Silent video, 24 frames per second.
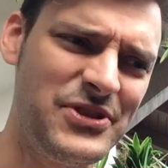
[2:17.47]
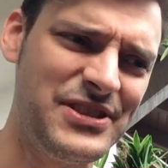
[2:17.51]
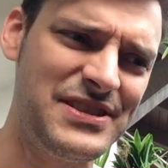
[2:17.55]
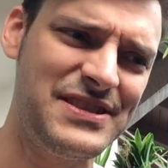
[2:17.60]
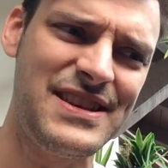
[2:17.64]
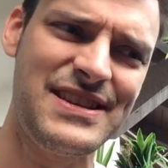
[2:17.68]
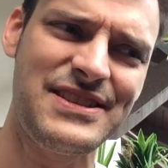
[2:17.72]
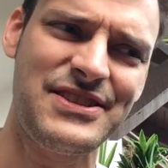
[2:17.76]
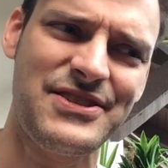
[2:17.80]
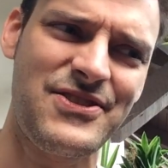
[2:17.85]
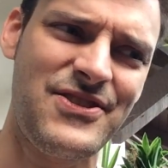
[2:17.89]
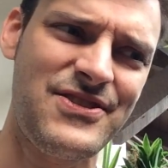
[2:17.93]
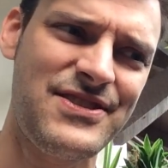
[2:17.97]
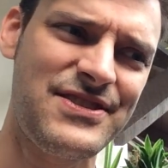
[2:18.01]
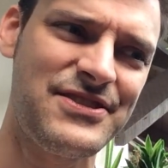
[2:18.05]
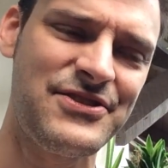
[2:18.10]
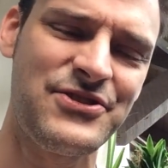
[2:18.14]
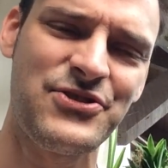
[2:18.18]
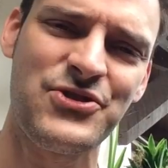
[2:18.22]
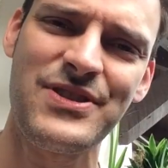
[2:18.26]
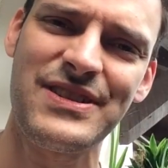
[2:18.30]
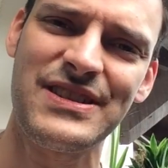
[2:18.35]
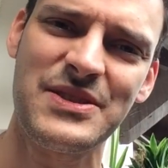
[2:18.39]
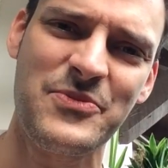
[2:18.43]
Once I started
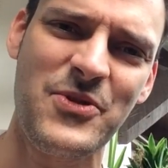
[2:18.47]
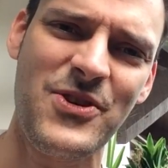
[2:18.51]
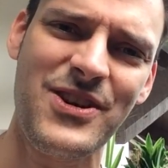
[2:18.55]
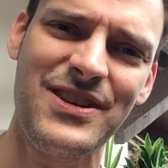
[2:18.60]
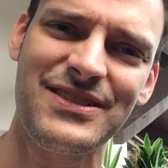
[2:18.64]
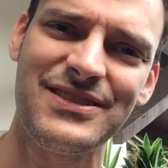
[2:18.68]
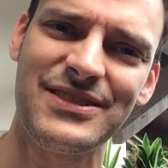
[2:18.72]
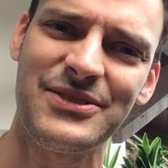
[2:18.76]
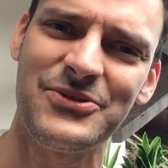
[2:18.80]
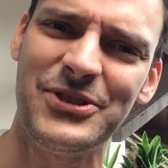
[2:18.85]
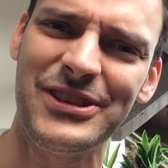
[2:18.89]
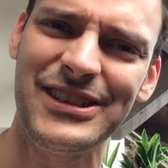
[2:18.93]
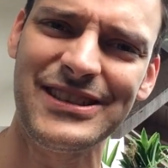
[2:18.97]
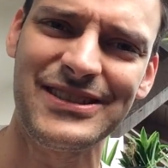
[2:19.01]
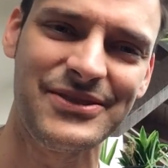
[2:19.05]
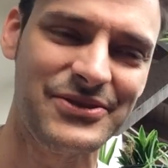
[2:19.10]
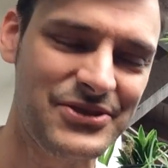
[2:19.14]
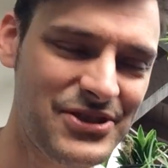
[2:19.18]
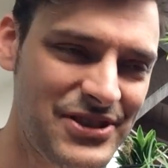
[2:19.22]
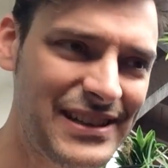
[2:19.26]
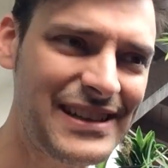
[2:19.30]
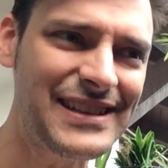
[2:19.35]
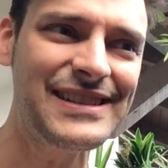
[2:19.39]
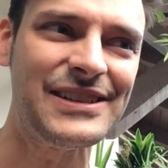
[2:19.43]
to drink sparkling water, it
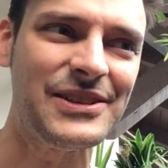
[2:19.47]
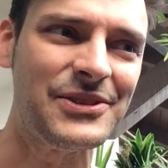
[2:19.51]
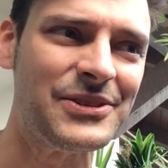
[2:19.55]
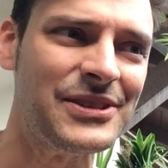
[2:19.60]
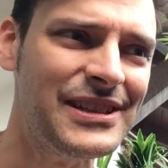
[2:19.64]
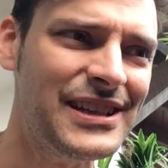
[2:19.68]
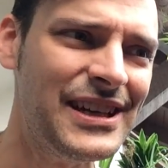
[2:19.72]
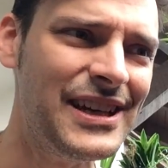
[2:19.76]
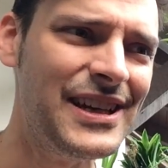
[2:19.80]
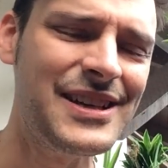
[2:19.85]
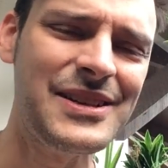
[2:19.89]
was like, oh,